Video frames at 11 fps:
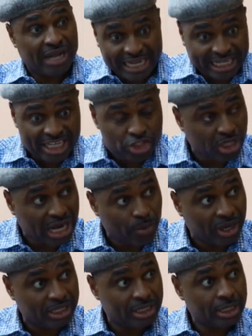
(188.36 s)
I can enjoy that
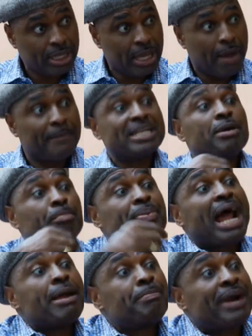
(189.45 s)
one. But the
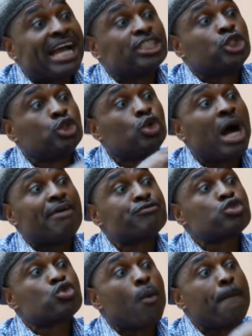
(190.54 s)
bride price, you have
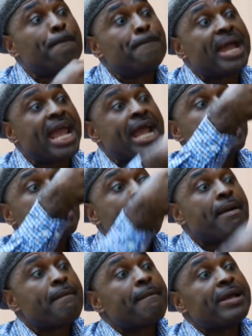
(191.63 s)
to pay
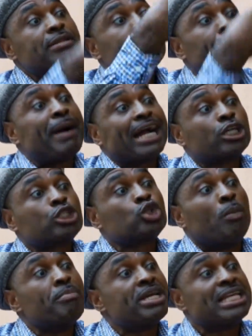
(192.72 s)
it back
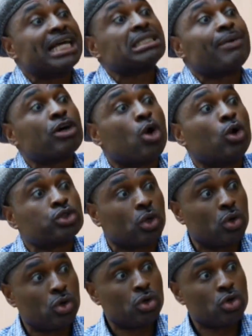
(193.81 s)
to me. That's our culture.
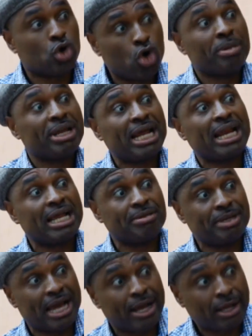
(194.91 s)
Oh, men are not in
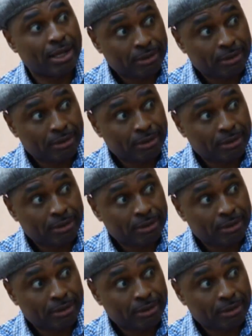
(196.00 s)
behind.